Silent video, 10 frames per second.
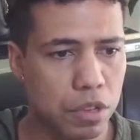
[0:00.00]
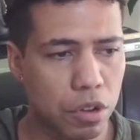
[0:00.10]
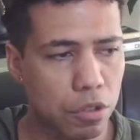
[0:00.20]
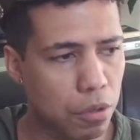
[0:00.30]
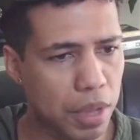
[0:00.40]

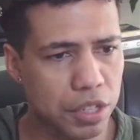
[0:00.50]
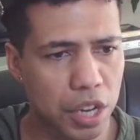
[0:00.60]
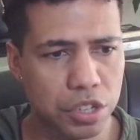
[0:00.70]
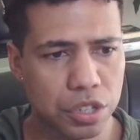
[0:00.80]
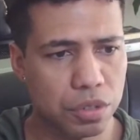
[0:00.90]
You may
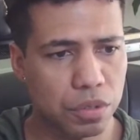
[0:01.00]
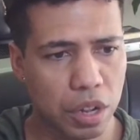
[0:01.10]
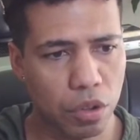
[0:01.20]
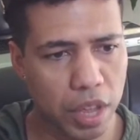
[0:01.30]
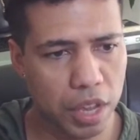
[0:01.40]
change
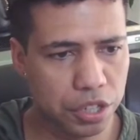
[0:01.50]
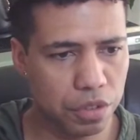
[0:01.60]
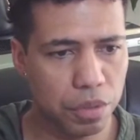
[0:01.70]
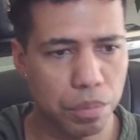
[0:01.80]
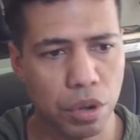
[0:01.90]
the
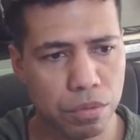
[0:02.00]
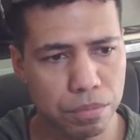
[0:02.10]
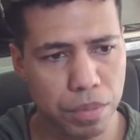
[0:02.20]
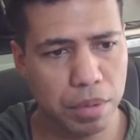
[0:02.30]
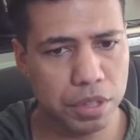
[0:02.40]
location of the
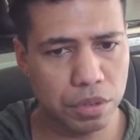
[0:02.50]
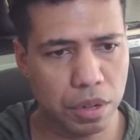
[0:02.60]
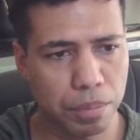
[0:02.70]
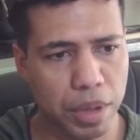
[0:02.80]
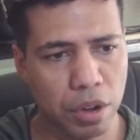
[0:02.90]
boat, maybe
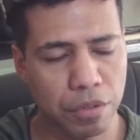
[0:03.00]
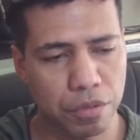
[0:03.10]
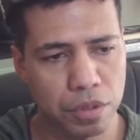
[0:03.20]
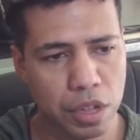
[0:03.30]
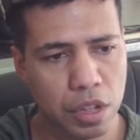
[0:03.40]
to a
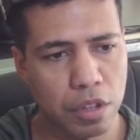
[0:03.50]
better